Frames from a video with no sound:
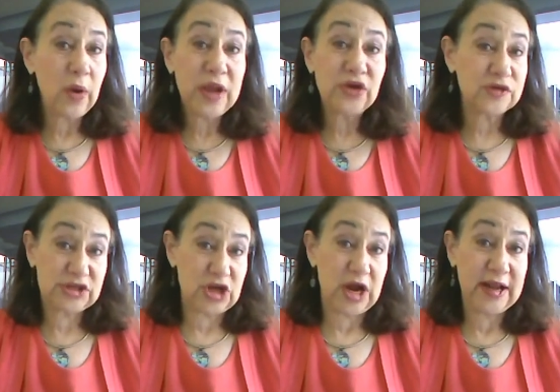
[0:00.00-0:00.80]
no
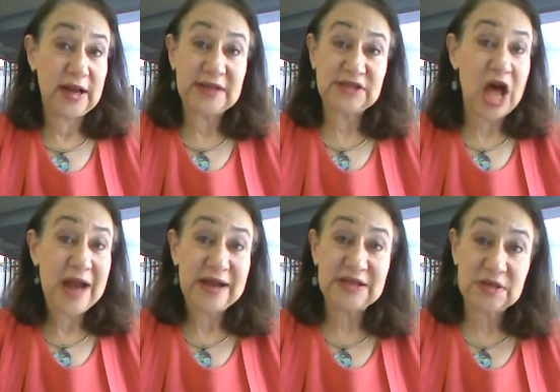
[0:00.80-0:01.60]
interest on it. It's
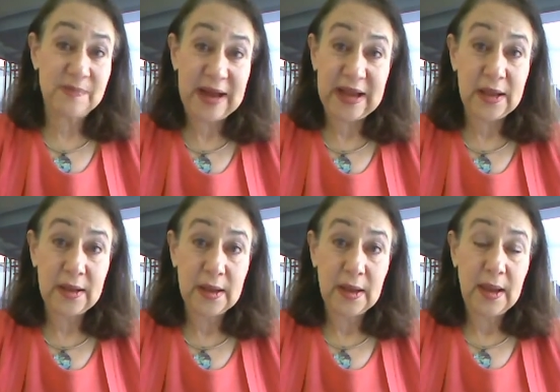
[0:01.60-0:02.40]
honest
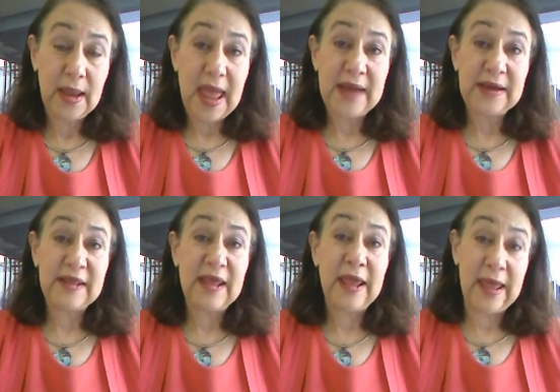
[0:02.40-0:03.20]
money. And
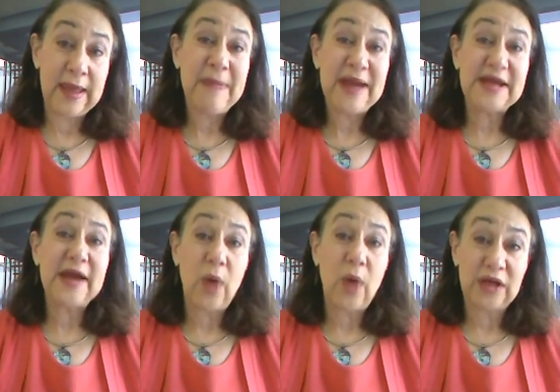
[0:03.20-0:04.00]
it may
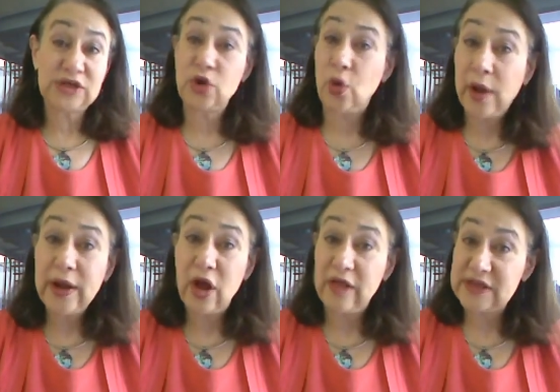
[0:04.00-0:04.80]
take a while to
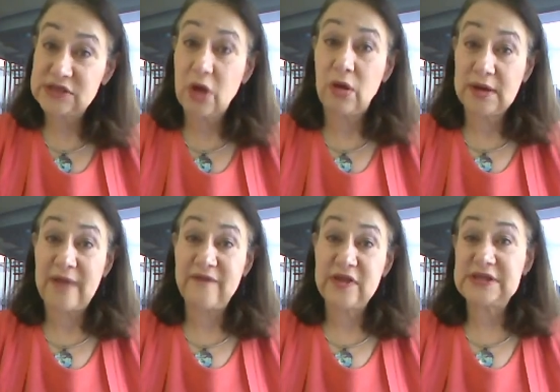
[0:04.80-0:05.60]
coin all this gold,
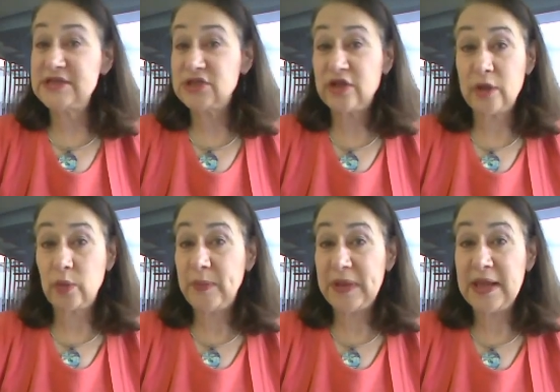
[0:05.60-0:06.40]
obviously. So there
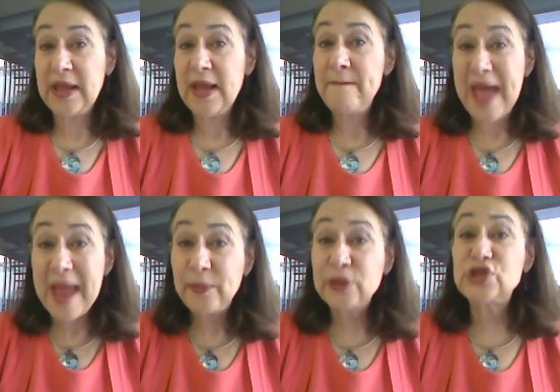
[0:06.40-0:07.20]
would be
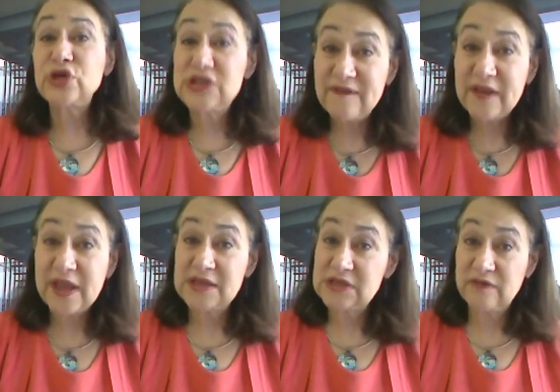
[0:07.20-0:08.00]
paper
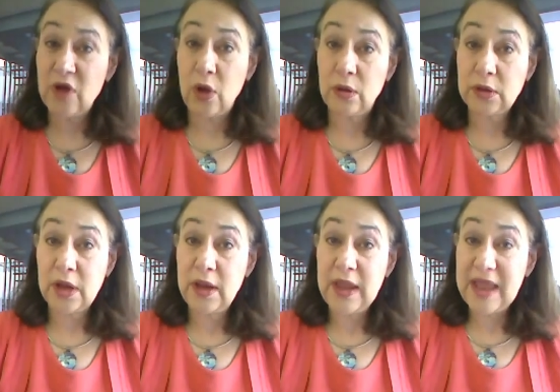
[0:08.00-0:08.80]
certificates of
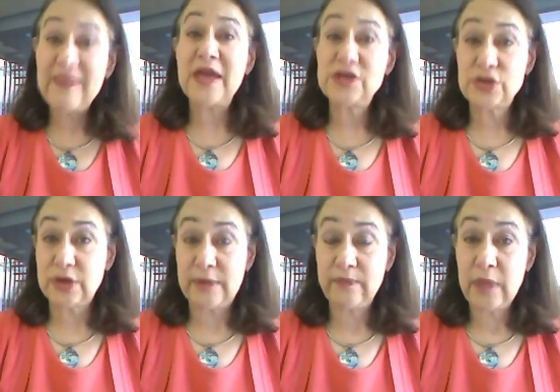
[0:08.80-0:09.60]
gold in the
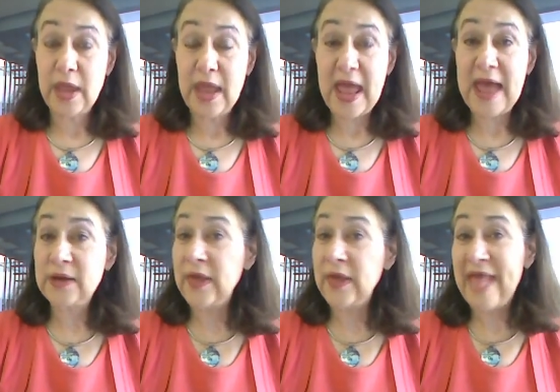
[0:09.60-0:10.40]
interim.
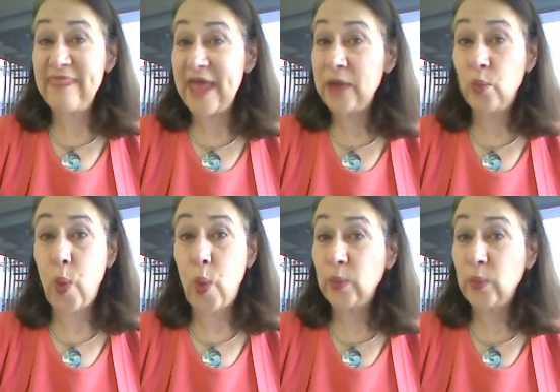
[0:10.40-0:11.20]
And, and
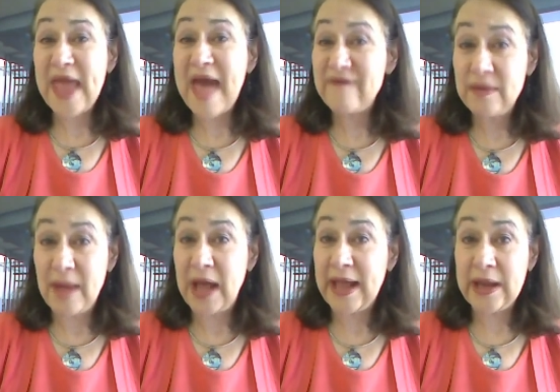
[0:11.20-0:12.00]
then what we have in
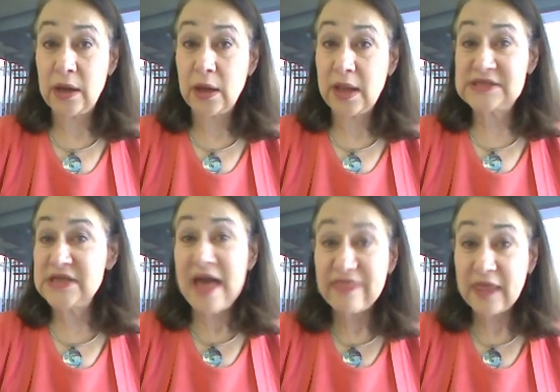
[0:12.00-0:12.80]
mind is
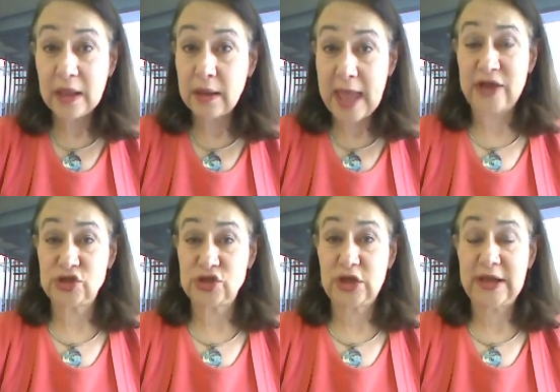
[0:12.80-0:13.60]
nothing,
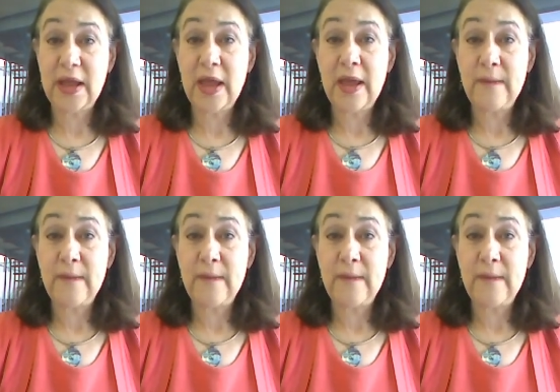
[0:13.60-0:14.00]
actually,